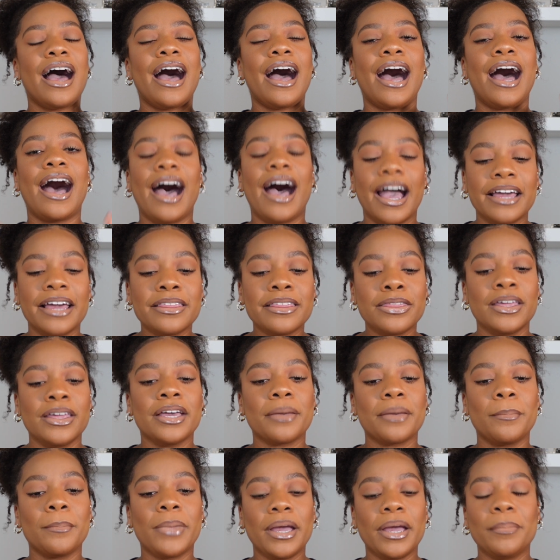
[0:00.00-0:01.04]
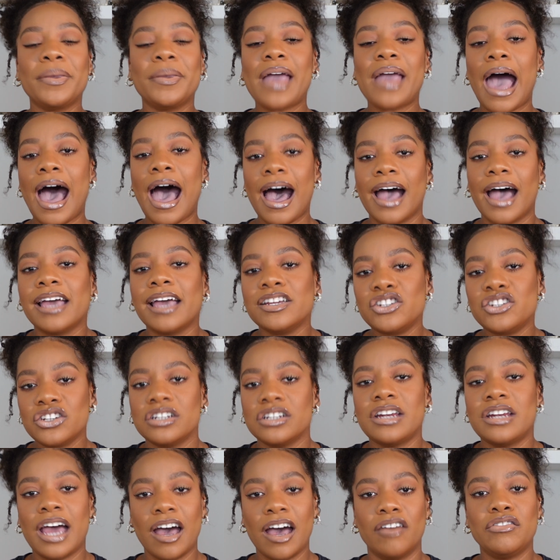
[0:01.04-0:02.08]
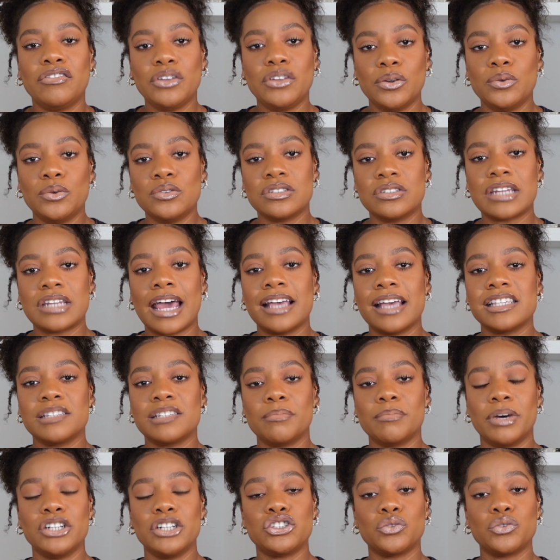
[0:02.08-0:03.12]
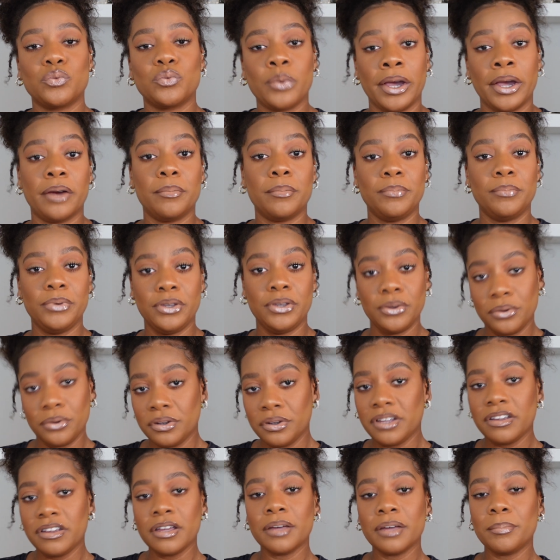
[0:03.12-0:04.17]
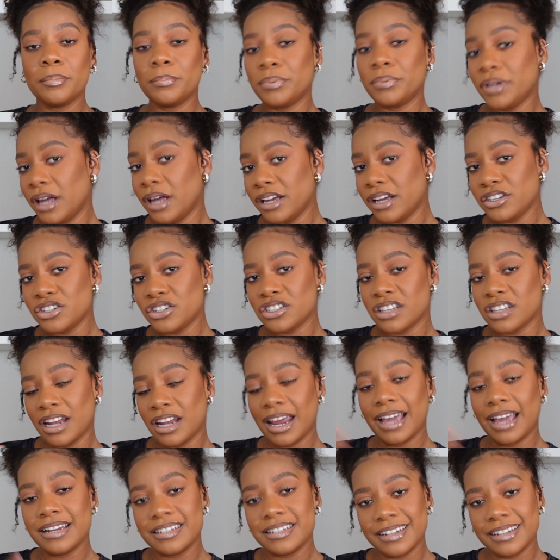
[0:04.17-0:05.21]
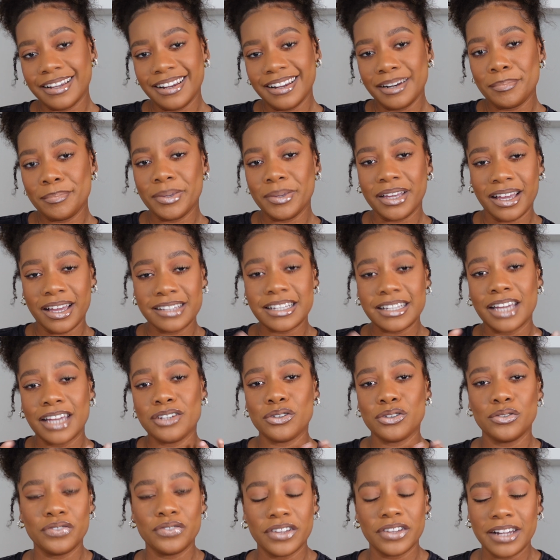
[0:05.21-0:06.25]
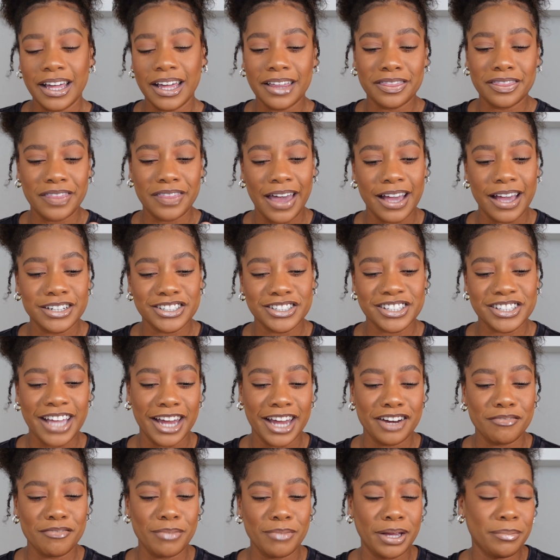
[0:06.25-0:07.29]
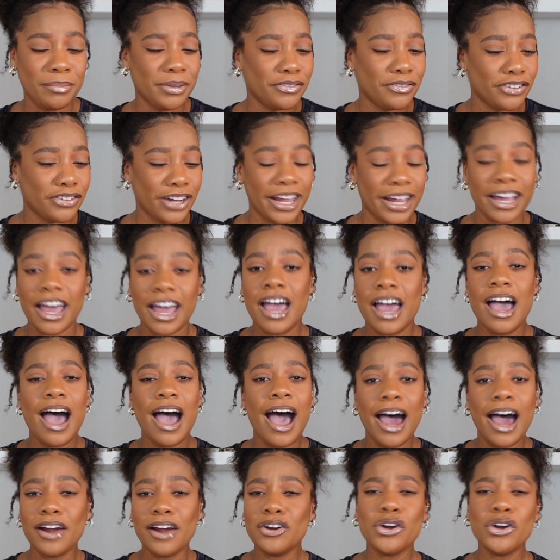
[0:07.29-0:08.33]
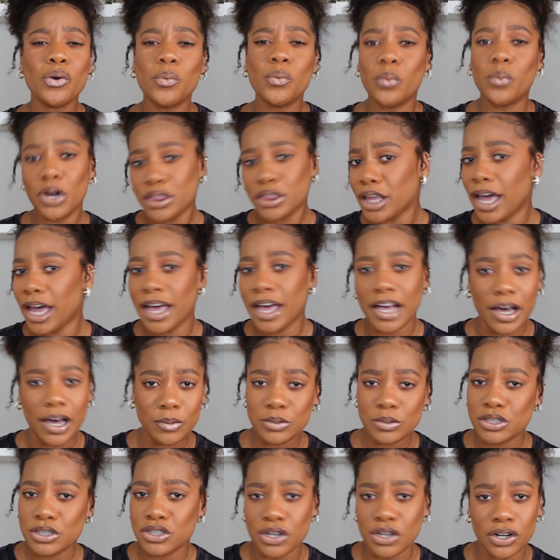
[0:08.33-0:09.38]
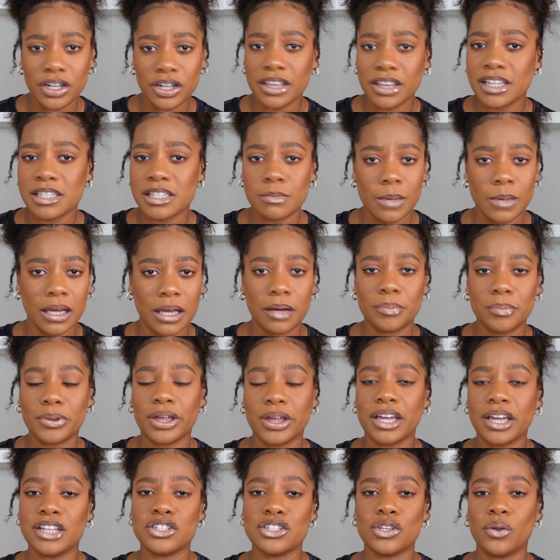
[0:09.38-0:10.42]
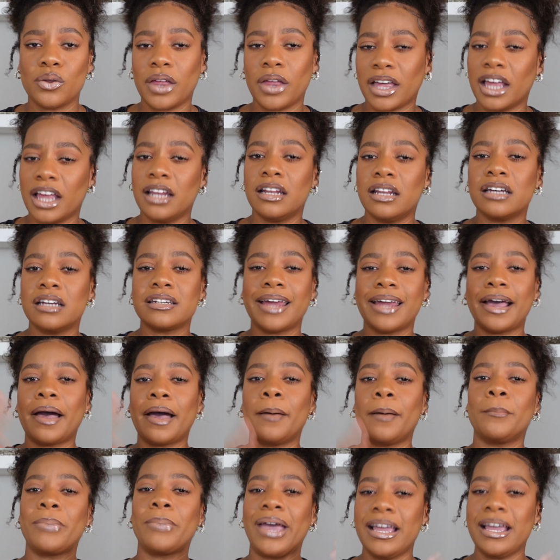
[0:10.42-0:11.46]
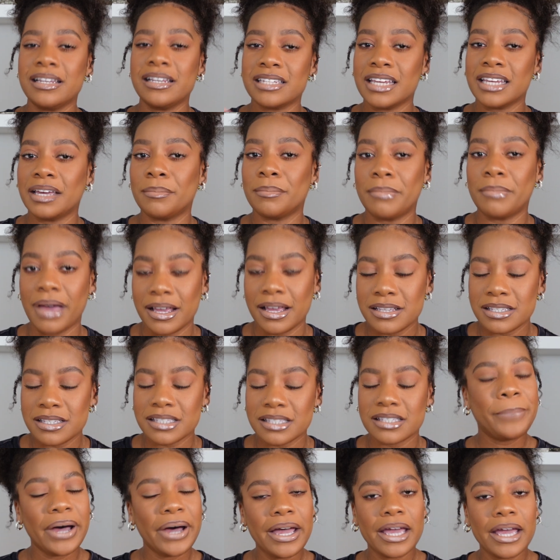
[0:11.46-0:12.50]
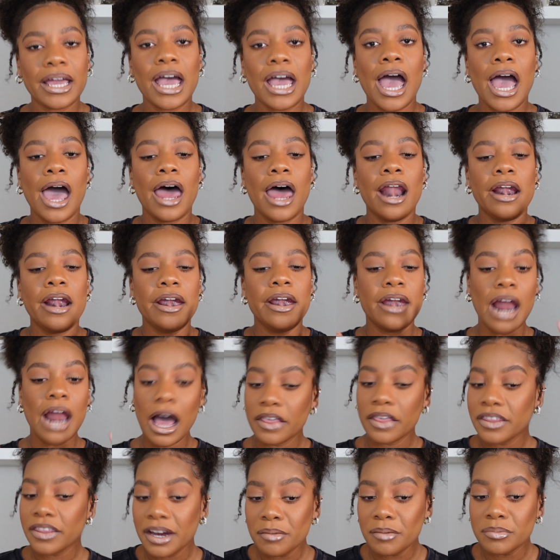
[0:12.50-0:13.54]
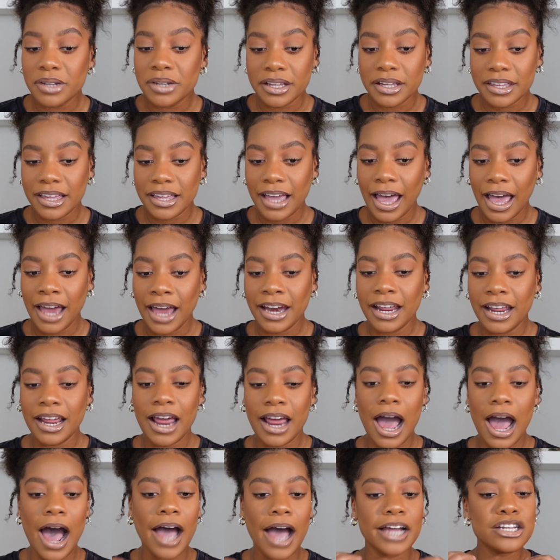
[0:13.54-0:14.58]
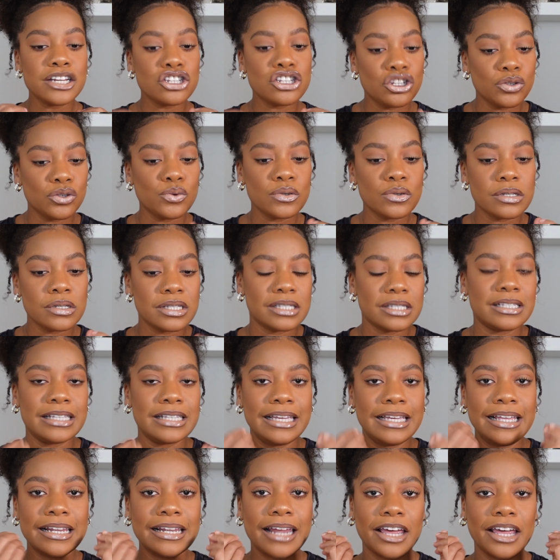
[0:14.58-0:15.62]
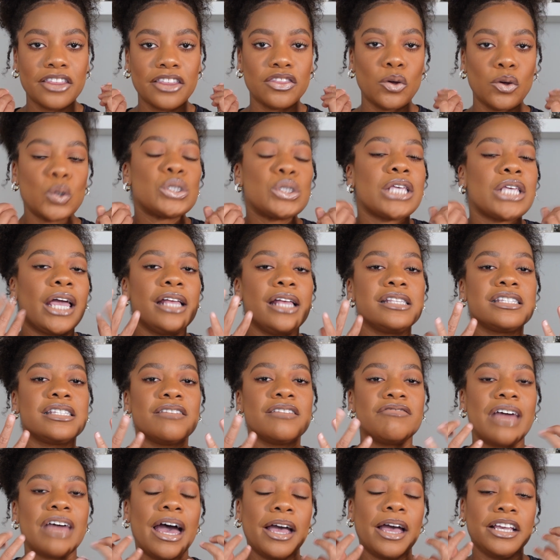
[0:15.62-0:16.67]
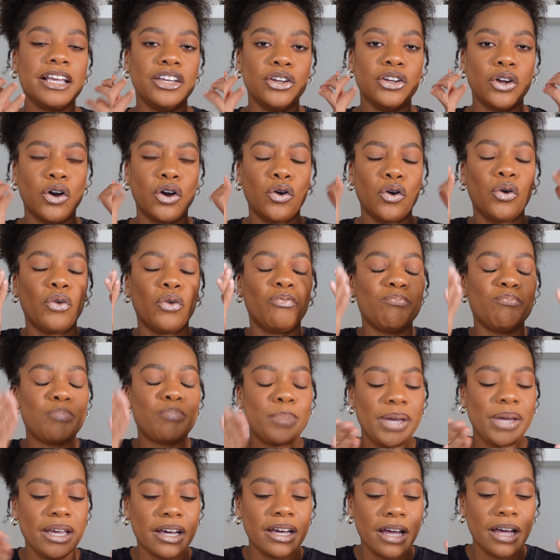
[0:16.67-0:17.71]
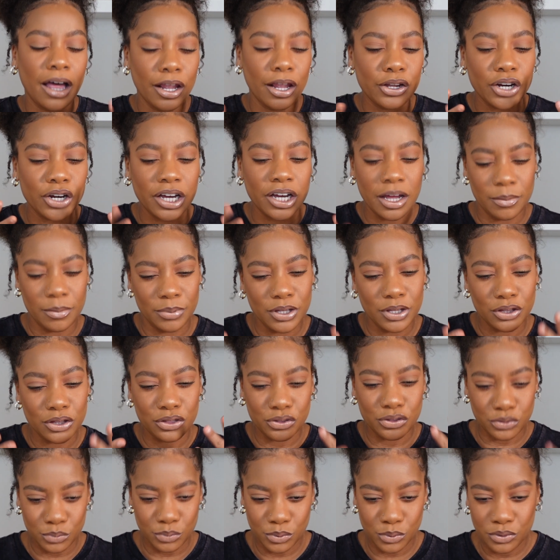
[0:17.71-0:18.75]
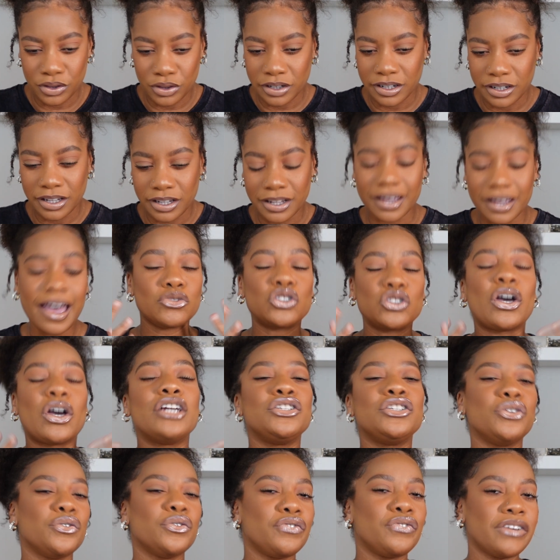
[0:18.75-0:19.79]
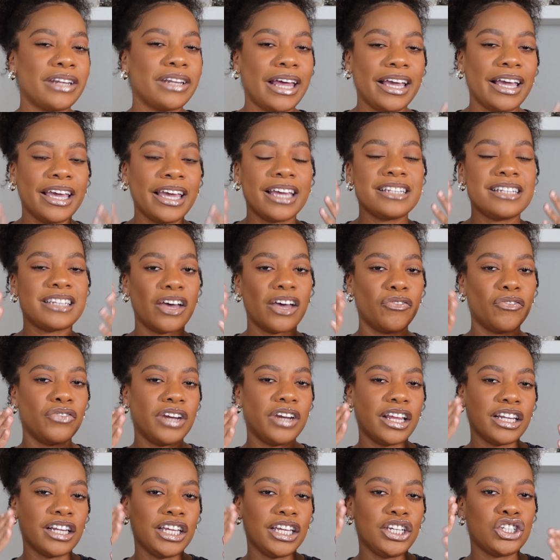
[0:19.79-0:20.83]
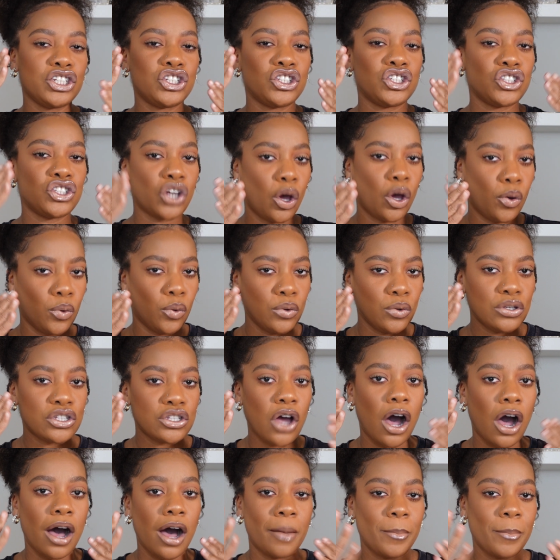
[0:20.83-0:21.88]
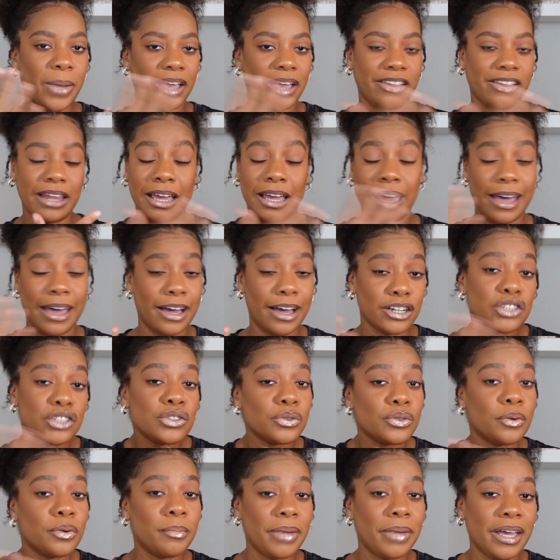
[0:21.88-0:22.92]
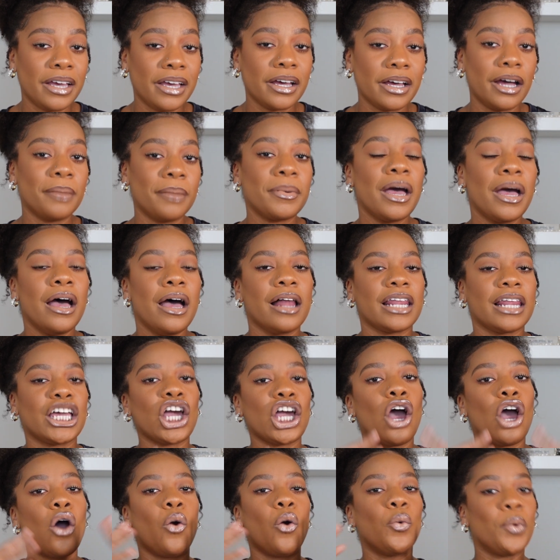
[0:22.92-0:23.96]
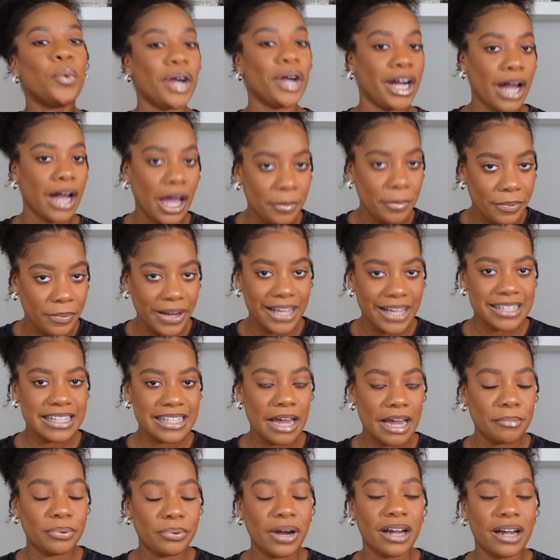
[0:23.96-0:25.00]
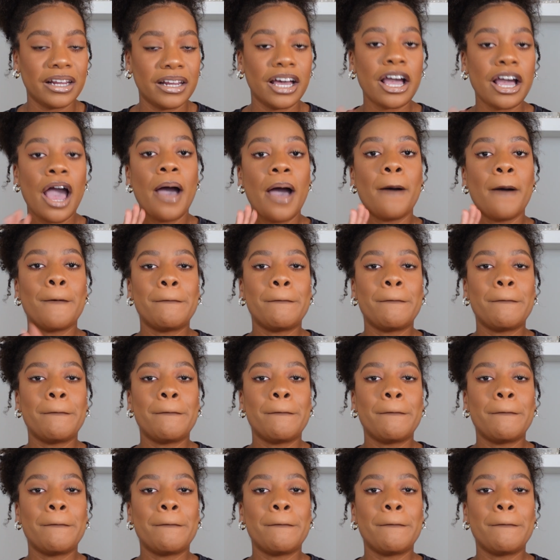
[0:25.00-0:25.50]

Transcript: I think maybe I shouldn't have used as much Rare Beauty blush that I did, because I do feel like that just kind of made me feel like, I don't know what the heck I was turning this makeup look into. Like, it looked like a painting mess. But Now that I'm looking at it, I do see like those hints of that, you know, pink color coming through the look. So I do feel like it definitely shows on my like actual makeup, like where I place that product.